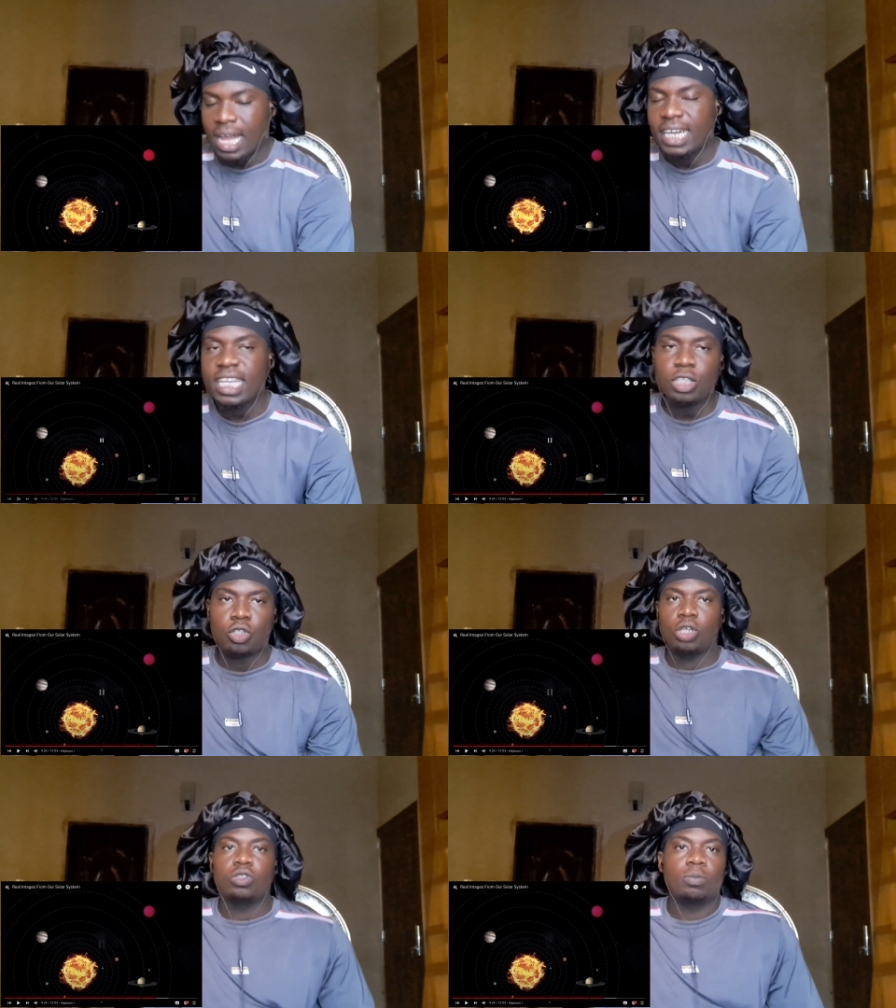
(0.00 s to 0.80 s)
And in case
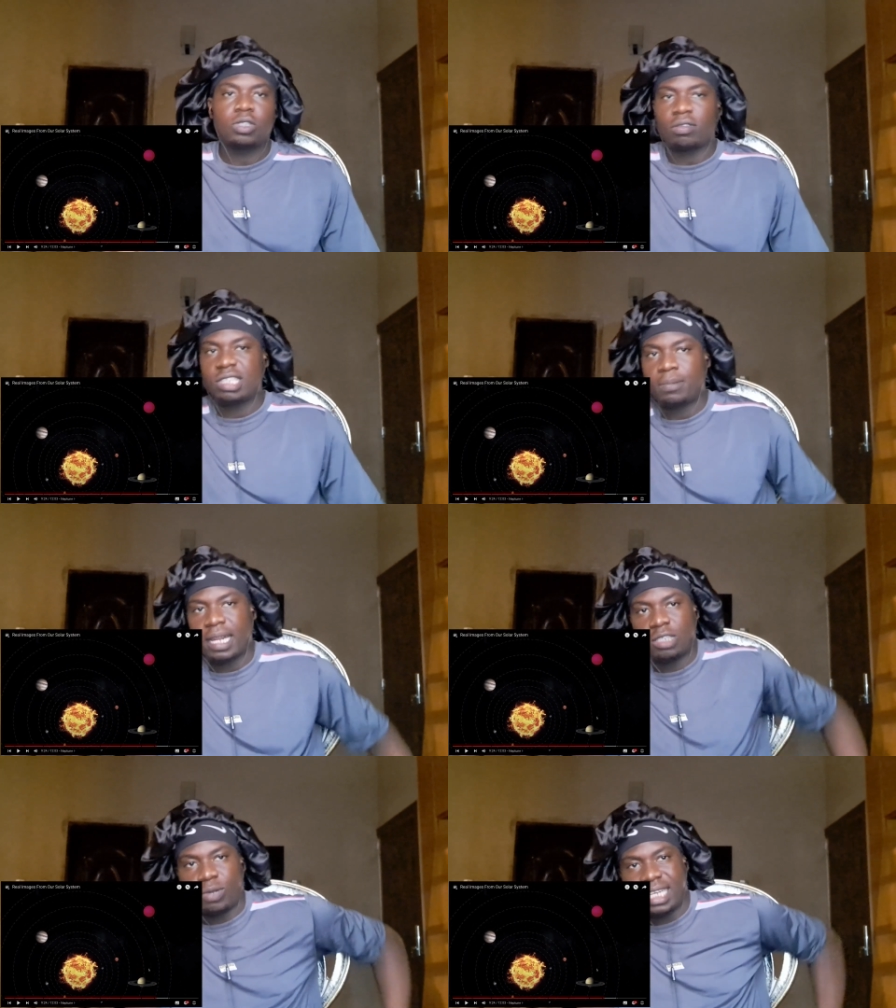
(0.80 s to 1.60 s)
you don't know, most of these
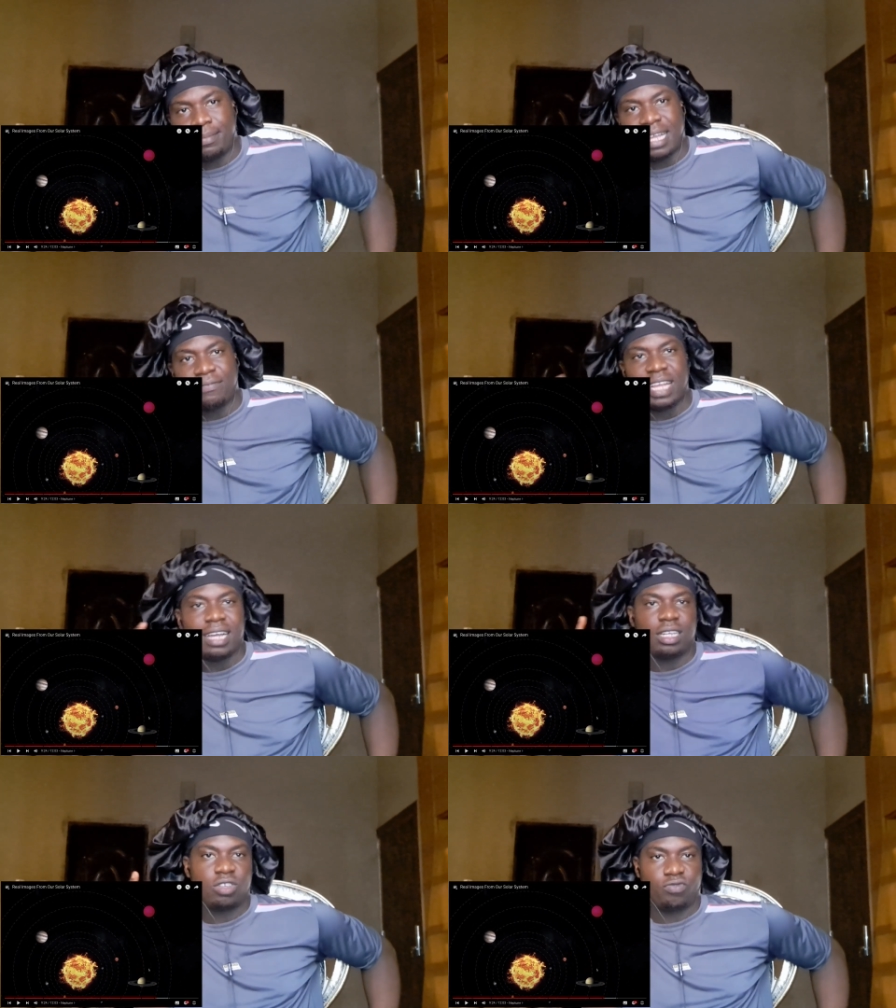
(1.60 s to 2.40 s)
planets were named
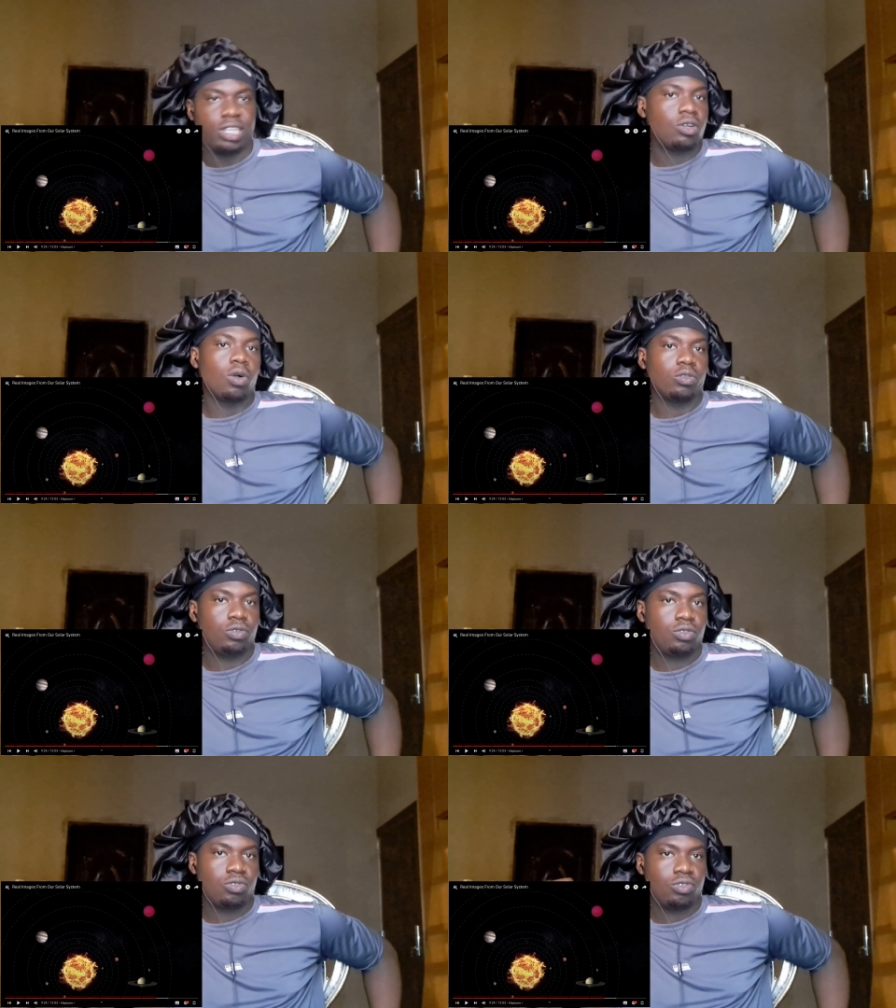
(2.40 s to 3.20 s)
after Greek
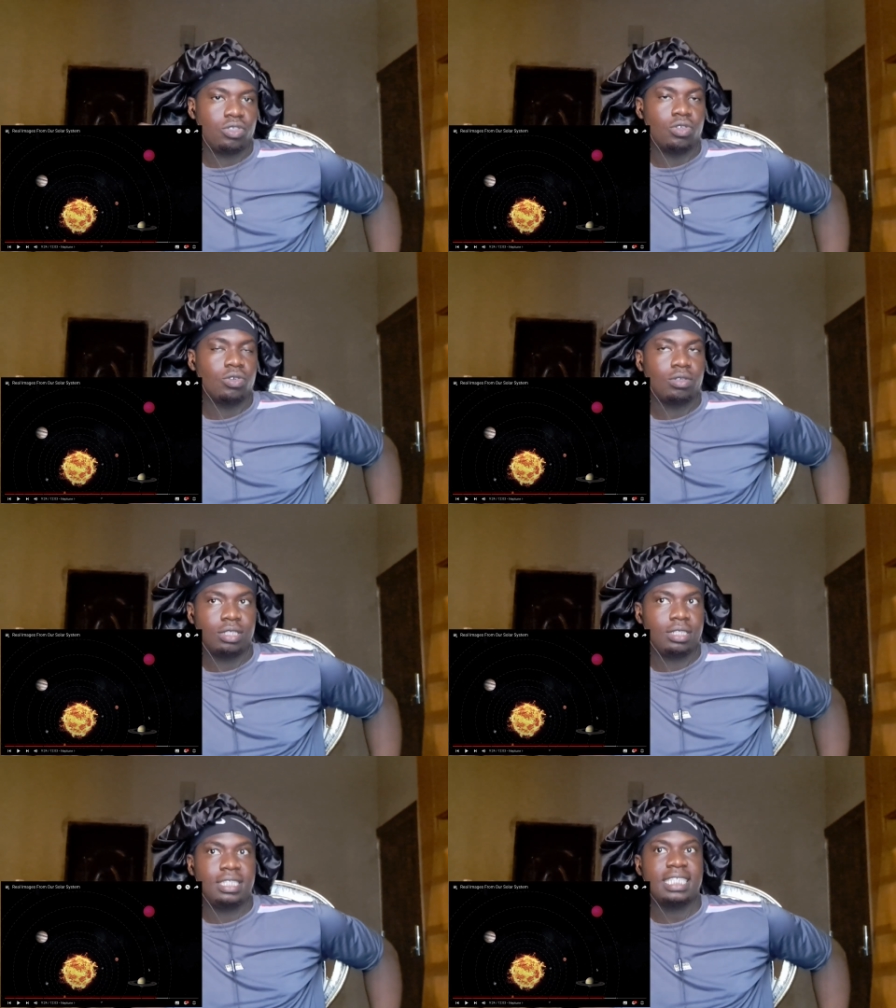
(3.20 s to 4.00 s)
gods.
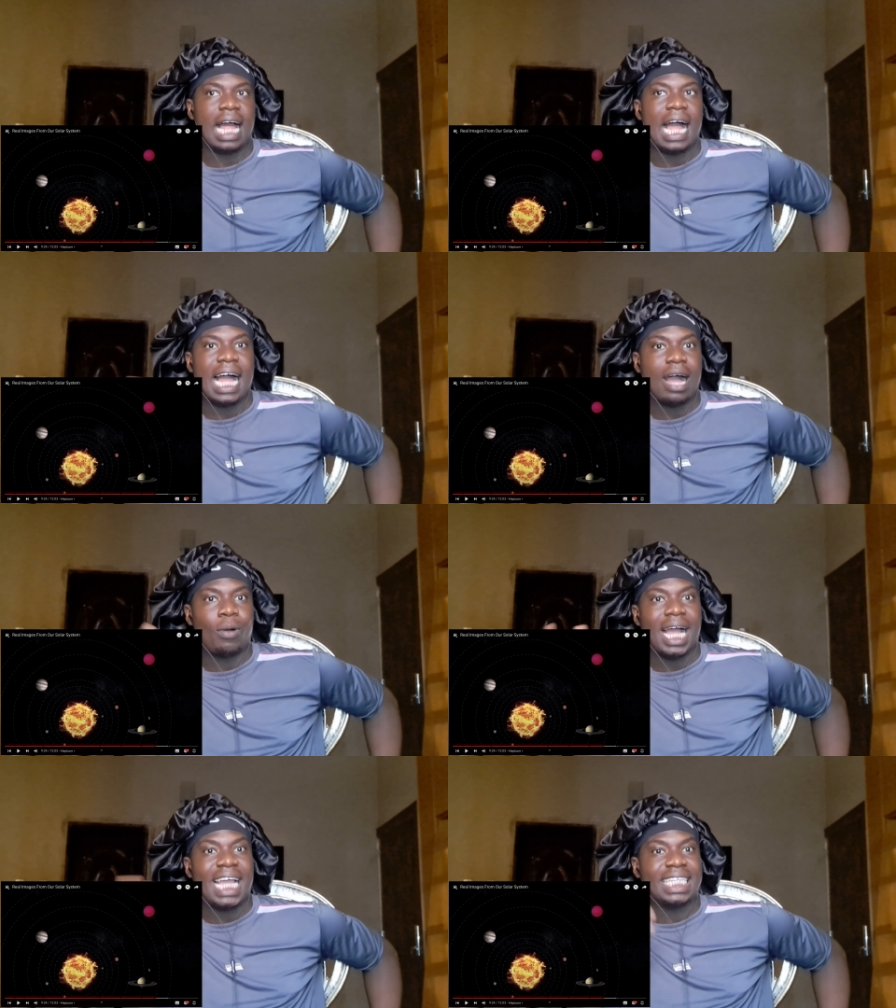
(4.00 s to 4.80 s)
These are
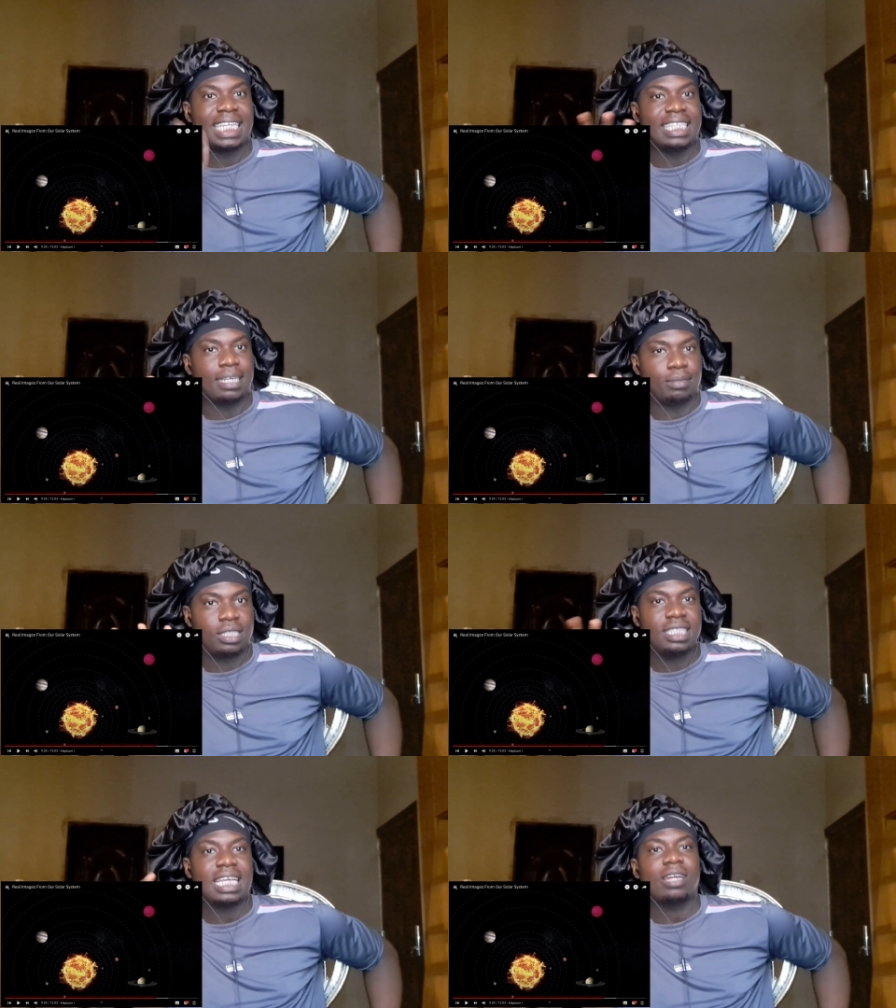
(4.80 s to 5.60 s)
our earthly
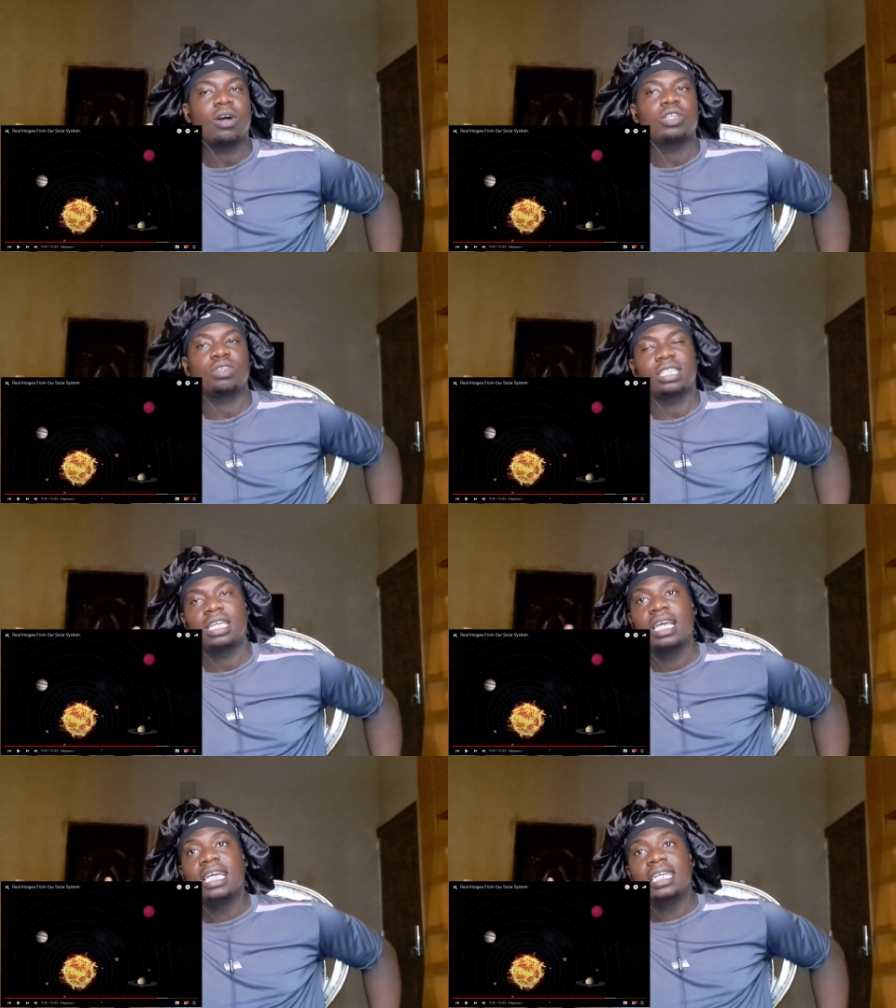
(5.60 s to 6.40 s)
names. These are not actually...